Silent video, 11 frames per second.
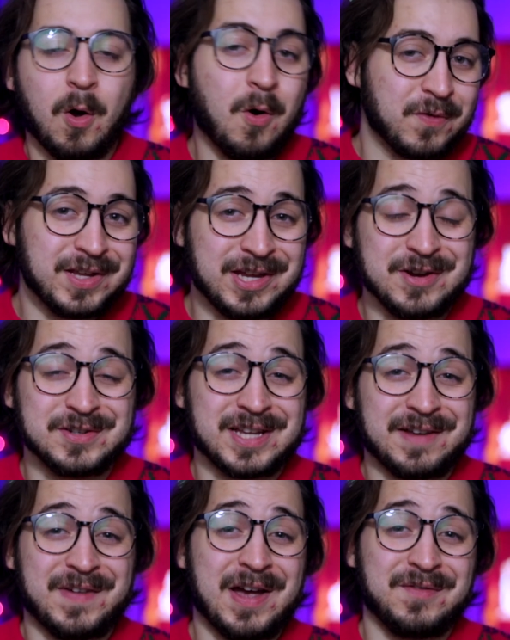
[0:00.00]
Over the years, I
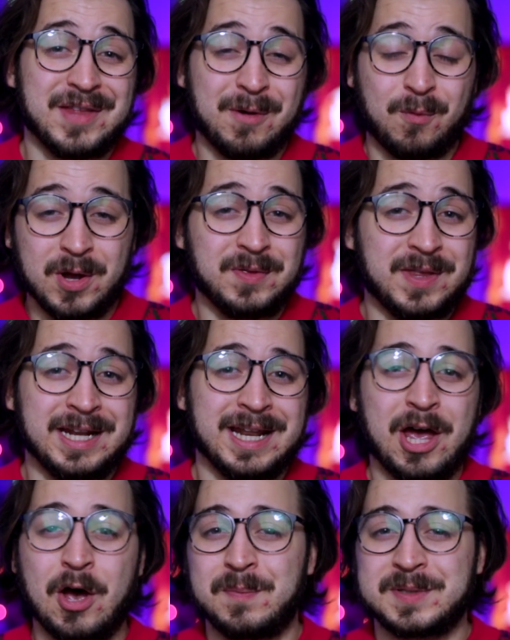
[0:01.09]
found that one thing that
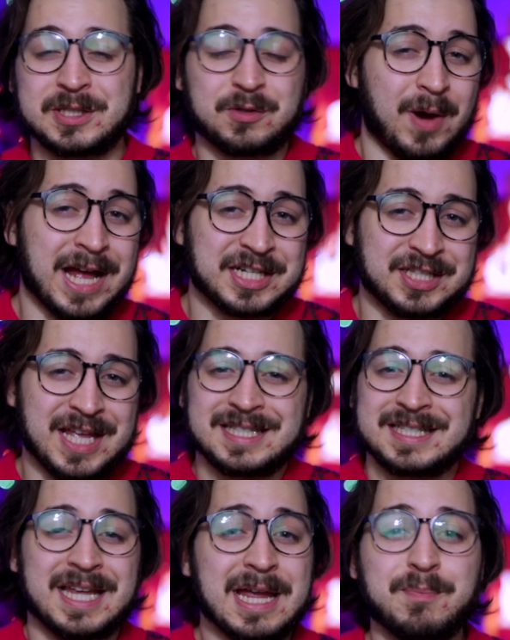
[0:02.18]
helps scratch that
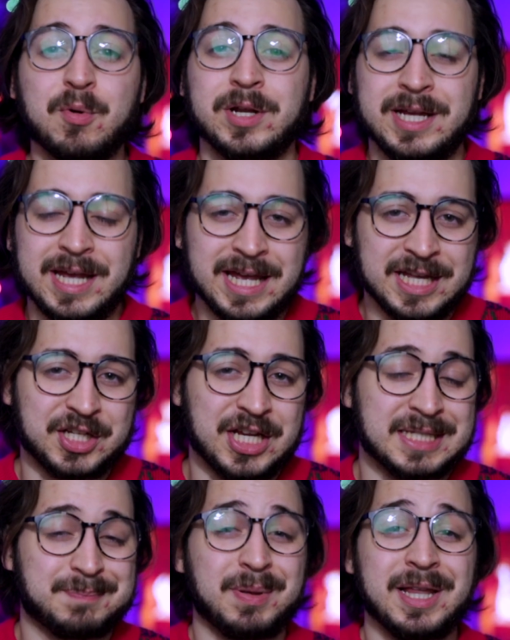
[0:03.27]
skateboarding itch
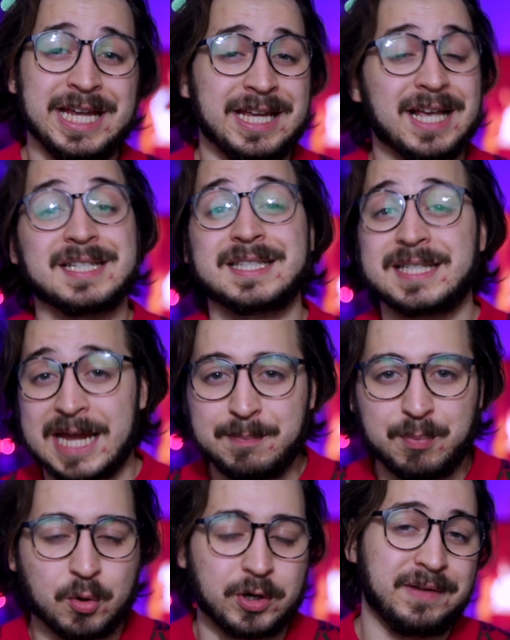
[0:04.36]
is playing a
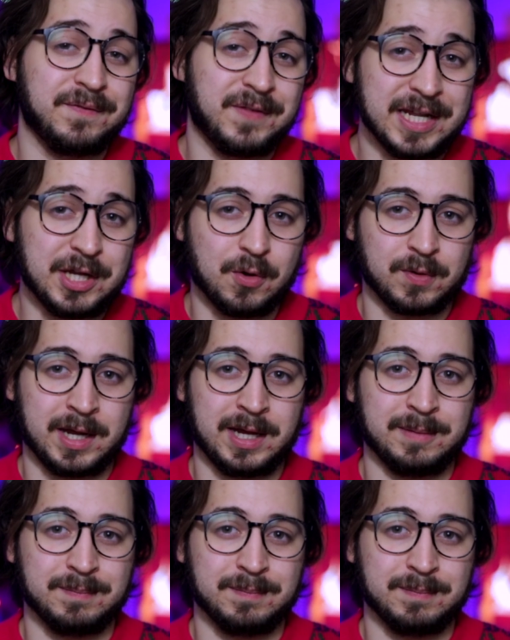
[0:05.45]
skateboarding video game.